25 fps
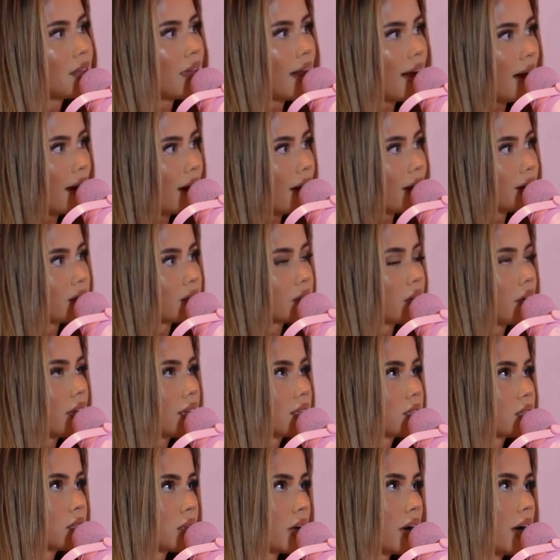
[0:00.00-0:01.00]
Yeah. So
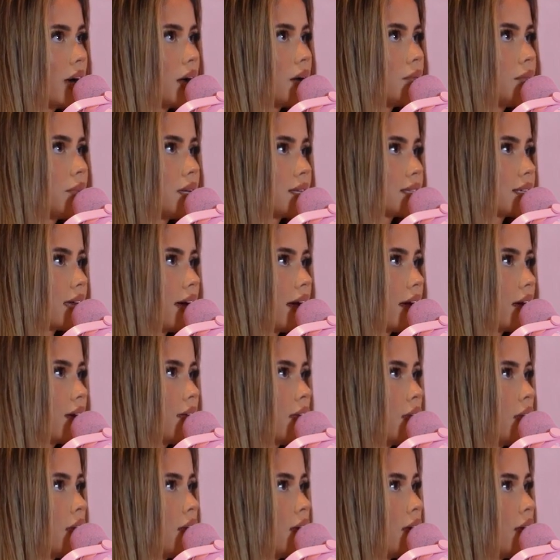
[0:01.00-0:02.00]
Instagram, it's like
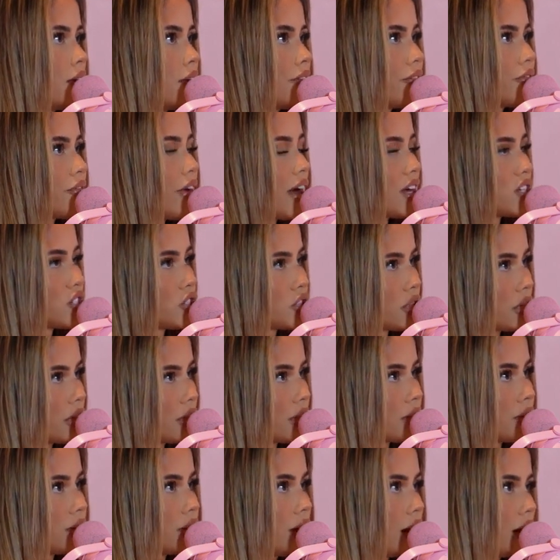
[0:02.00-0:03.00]

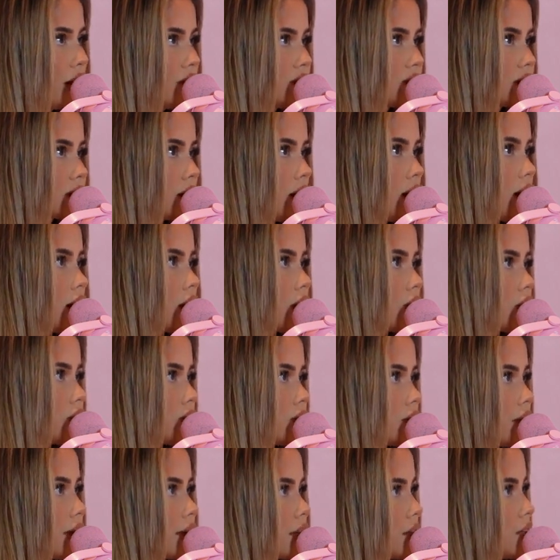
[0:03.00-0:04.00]
fashion,
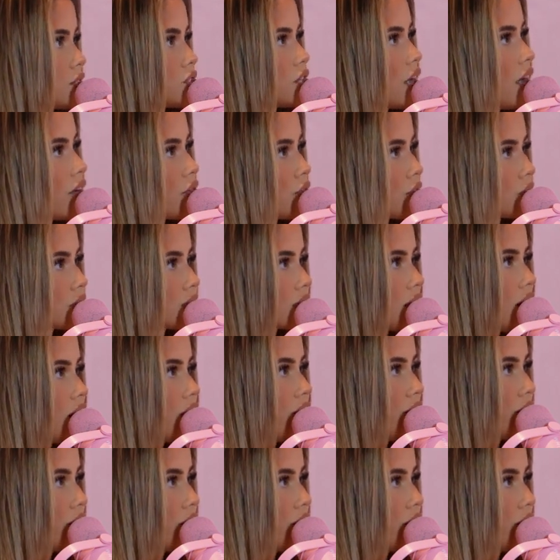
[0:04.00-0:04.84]
lifestyle, like the travel stuff,